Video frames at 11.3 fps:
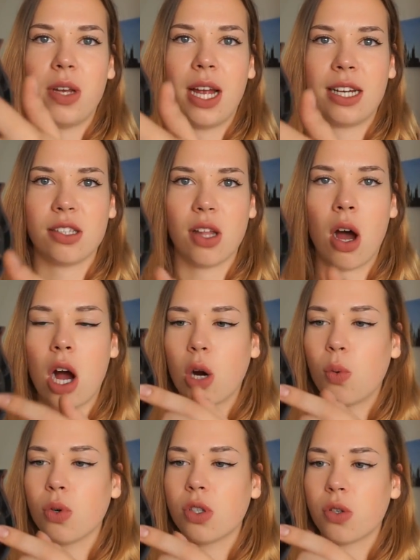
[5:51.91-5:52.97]
It has the
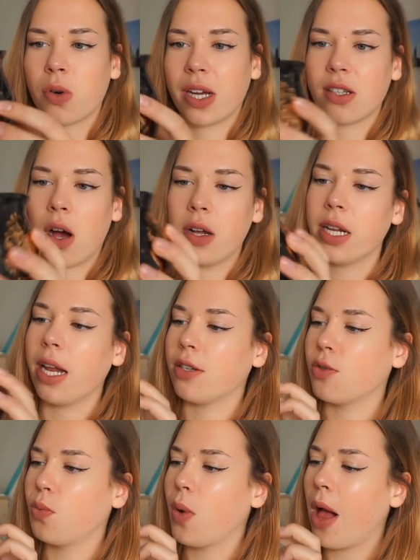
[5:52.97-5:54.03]
Hogwarts crest on it
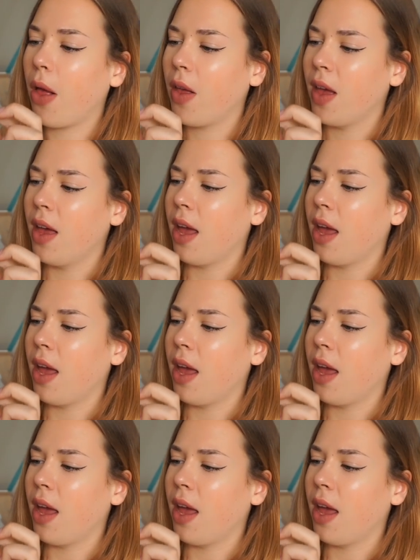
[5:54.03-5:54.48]
as well,